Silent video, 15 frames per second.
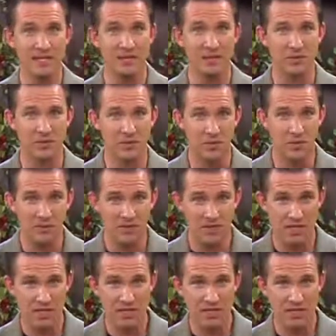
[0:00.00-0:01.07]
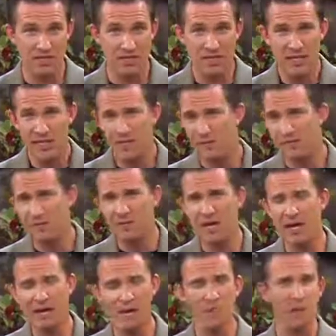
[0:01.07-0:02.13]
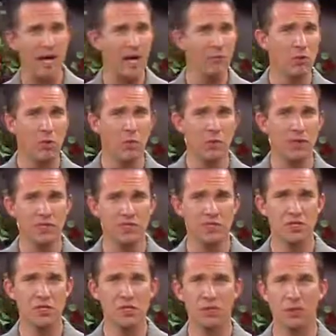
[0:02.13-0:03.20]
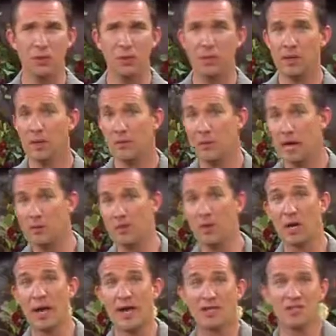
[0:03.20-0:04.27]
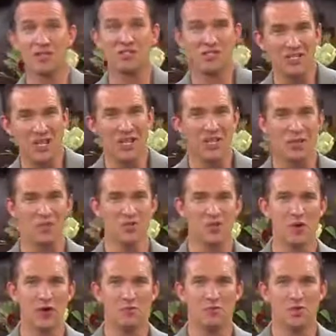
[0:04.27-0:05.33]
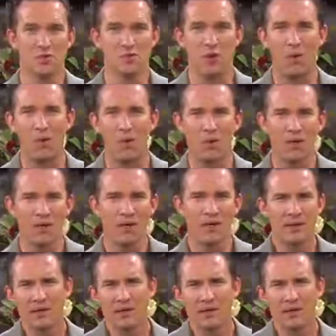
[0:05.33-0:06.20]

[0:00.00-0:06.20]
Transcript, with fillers: their services. If you've got a Bible question or maybe you'd like to study the Scripture more,